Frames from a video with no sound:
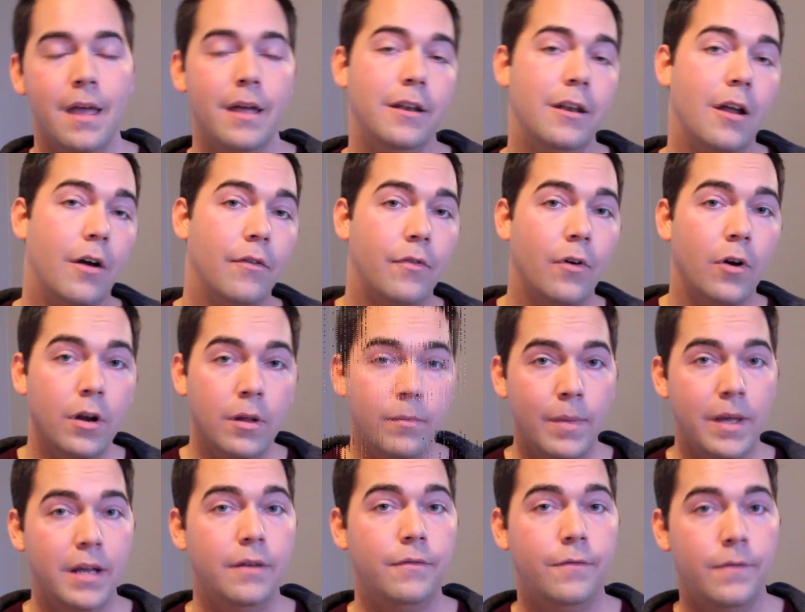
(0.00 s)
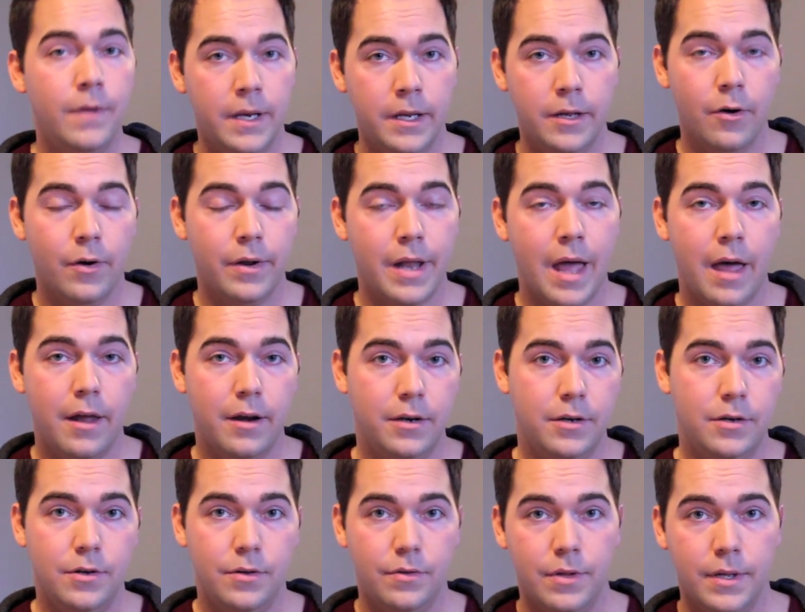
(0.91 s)
Now, I've already made a video on how to
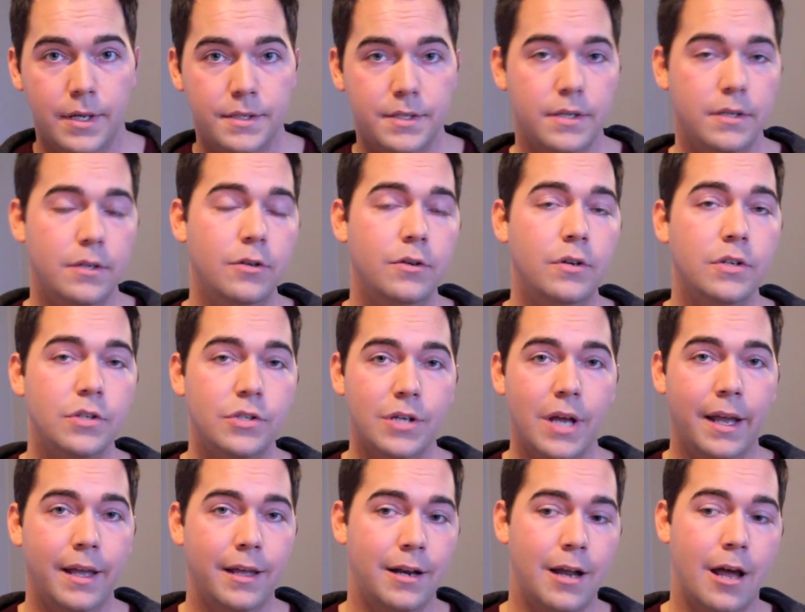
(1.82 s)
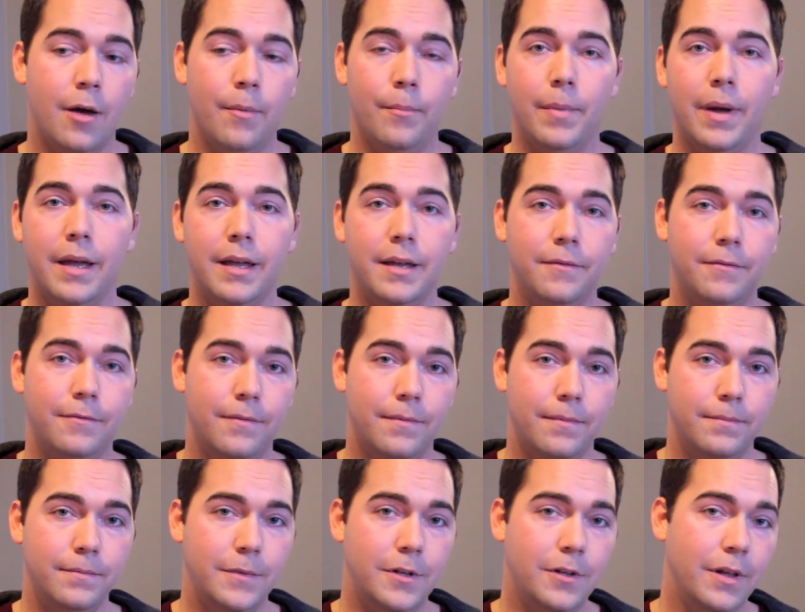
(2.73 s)
do this, and you can check it out by
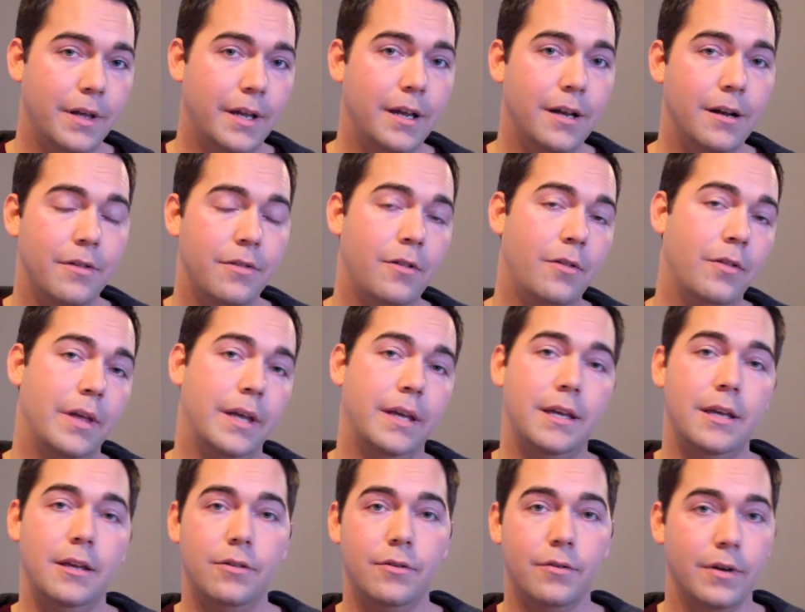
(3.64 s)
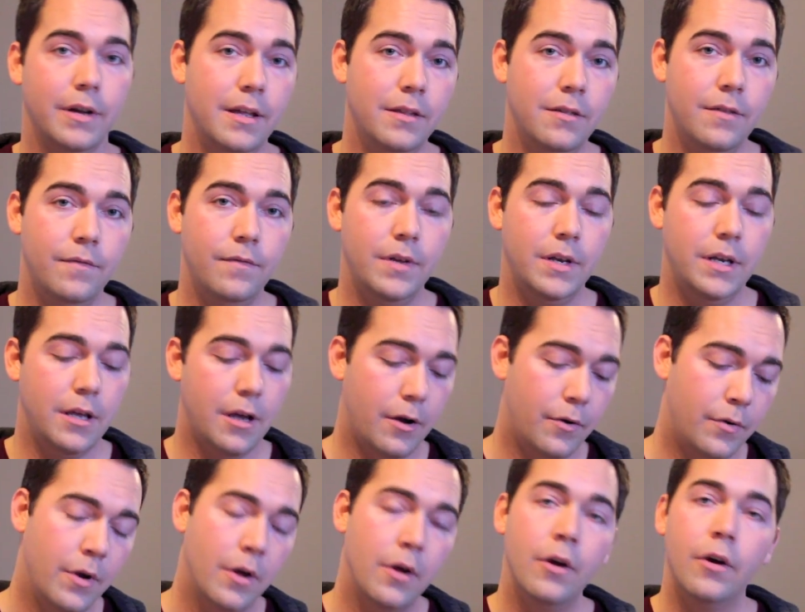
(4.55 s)
clicking on the link either in the
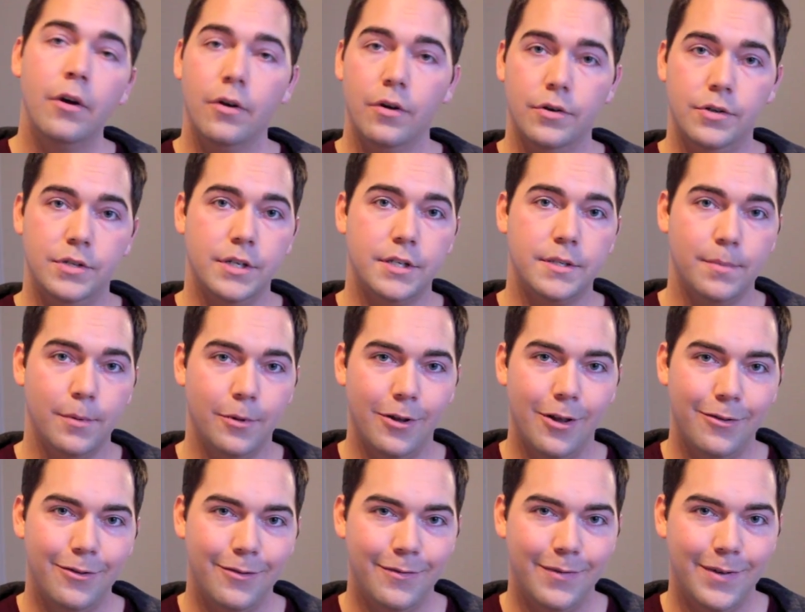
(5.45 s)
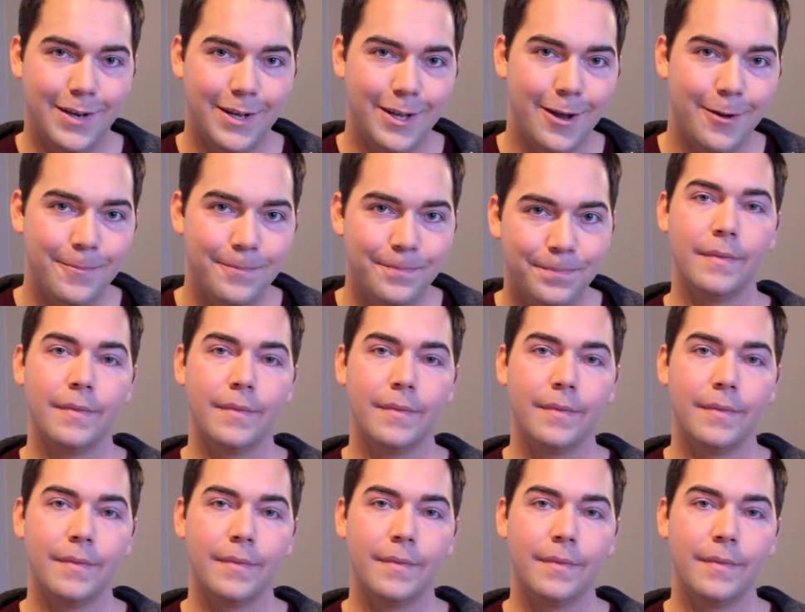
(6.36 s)
video or just below the video.